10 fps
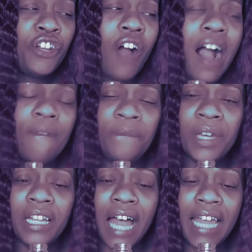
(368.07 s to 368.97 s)
know, I
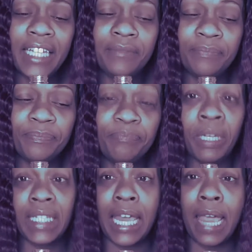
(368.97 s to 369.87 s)
feel like,
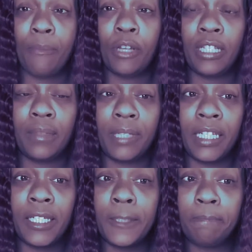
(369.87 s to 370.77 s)
because I have more sips
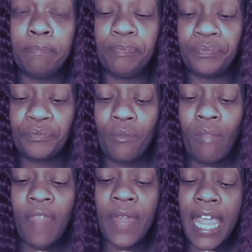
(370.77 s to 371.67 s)
of this,
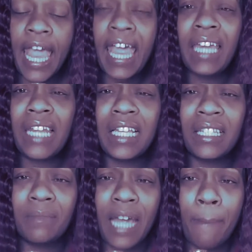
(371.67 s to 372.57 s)
they add like
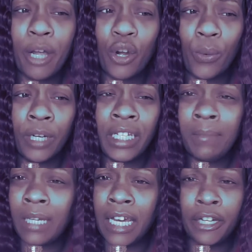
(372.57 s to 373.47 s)
some type of
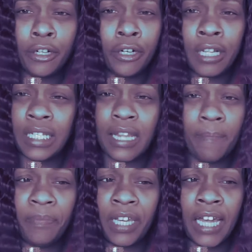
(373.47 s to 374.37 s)
cream layer or
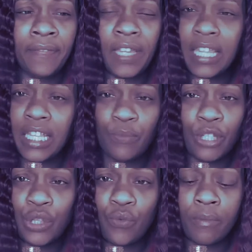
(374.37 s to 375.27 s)
something. I think that's
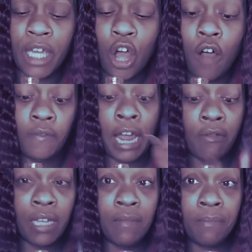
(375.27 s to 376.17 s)
what's throwing me off.
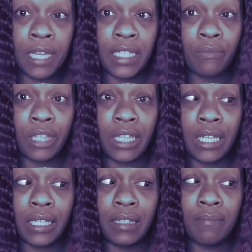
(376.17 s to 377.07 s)
Now, it mixed with
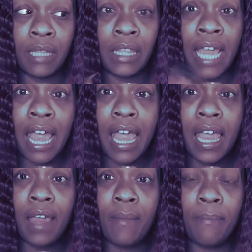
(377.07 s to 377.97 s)
this, but
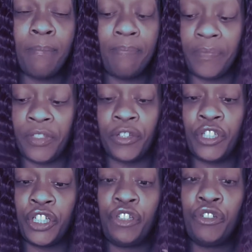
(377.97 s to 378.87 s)
that,
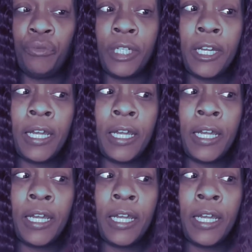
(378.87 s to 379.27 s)
the ginger one,